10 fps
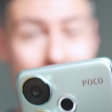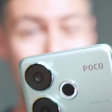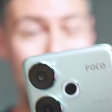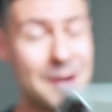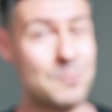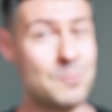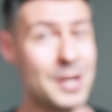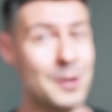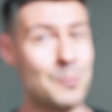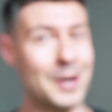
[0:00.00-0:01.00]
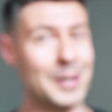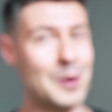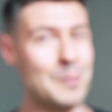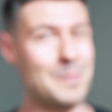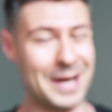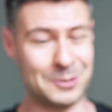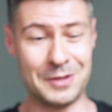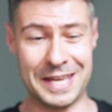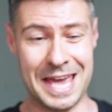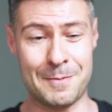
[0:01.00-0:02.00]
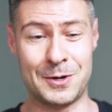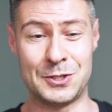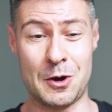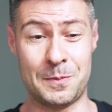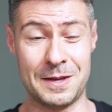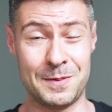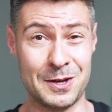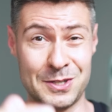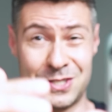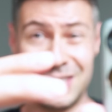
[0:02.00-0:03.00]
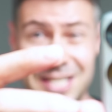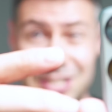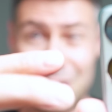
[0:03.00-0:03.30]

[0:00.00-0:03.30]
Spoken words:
But I really want to go back to the camera topic, because this